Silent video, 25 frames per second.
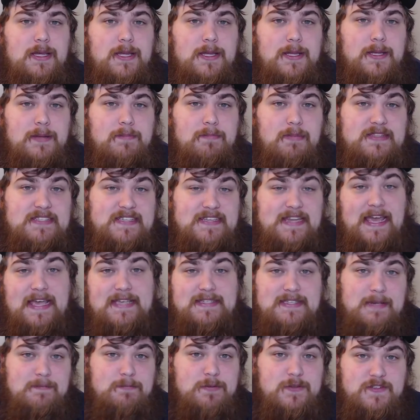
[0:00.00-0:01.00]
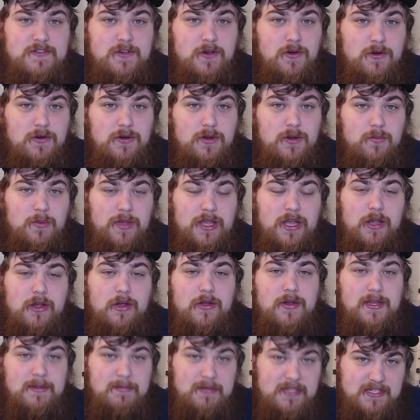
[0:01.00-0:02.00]
But today's episode, we are
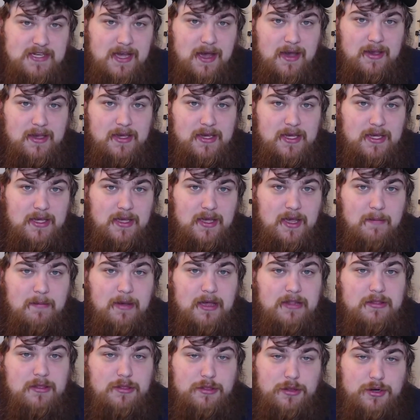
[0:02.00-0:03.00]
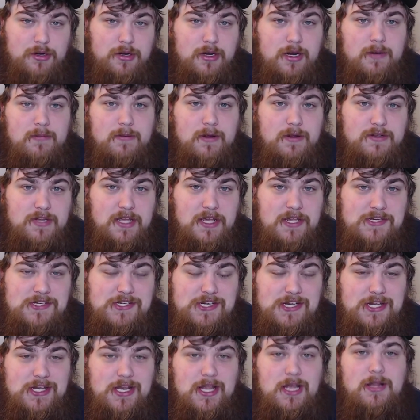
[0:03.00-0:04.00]
going to be talking about the third in our
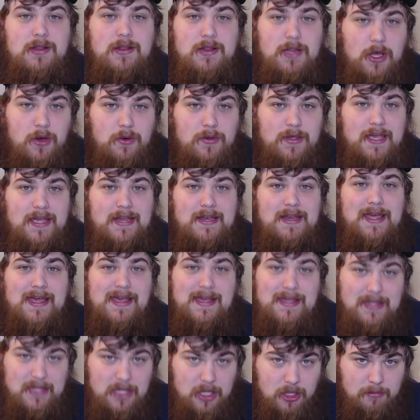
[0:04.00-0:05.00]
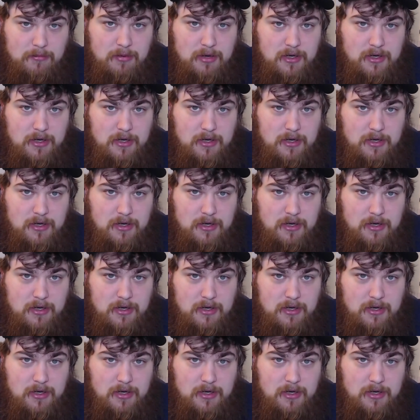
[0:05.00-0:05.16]
rotation, Logan Gilbert.